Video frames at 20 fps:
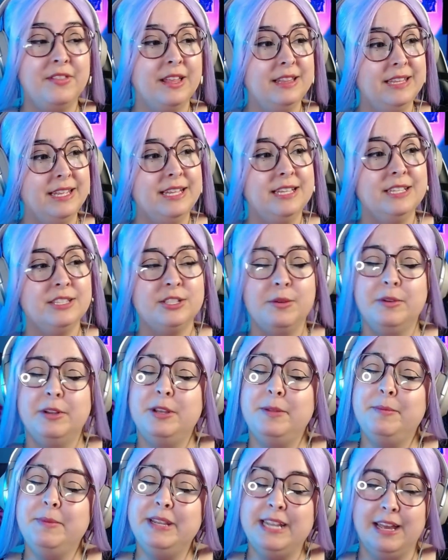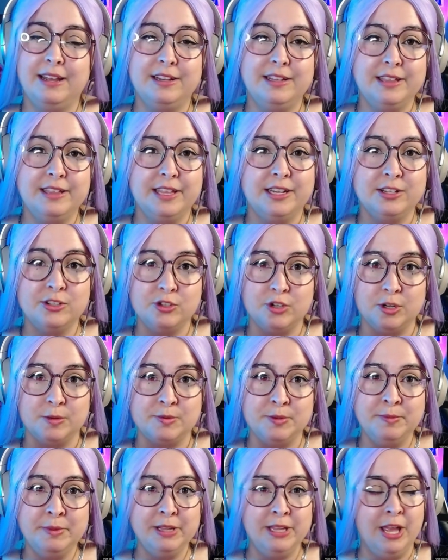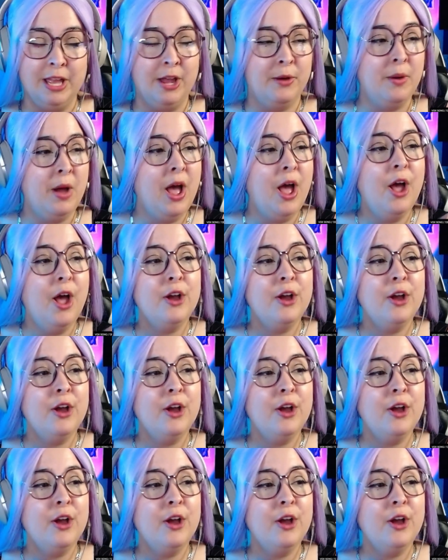The link is going to be down in the description below.